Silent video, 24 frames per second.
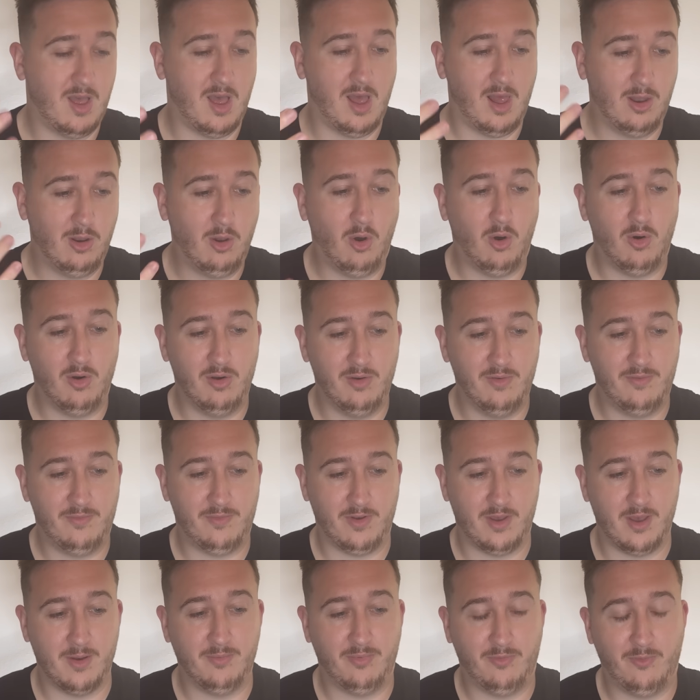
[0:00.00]

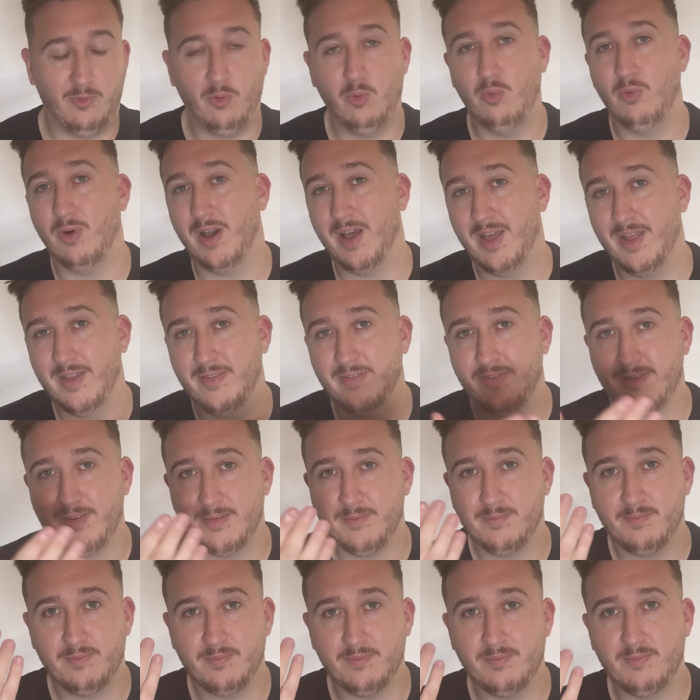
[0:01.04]
thought and
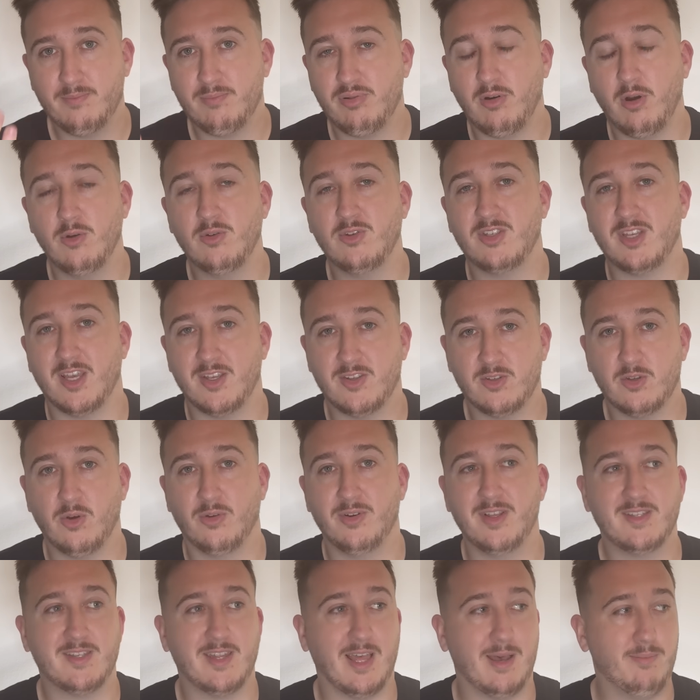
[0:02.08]
process gone
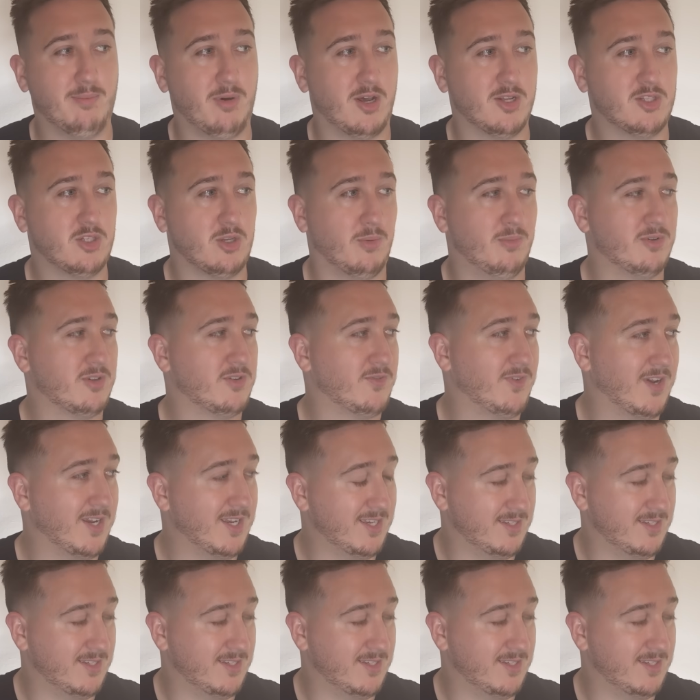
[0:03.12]
into that by Thomas Frank.